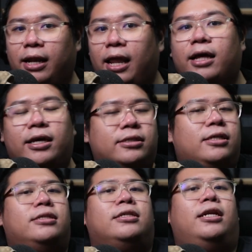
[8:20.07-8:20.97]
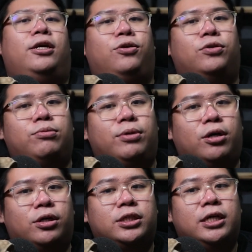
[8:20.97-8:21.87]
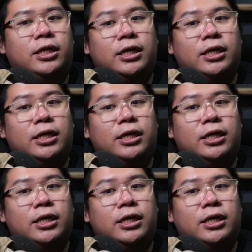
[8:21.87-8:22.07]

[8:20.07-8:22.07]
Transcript: Lucky C is gonna use, because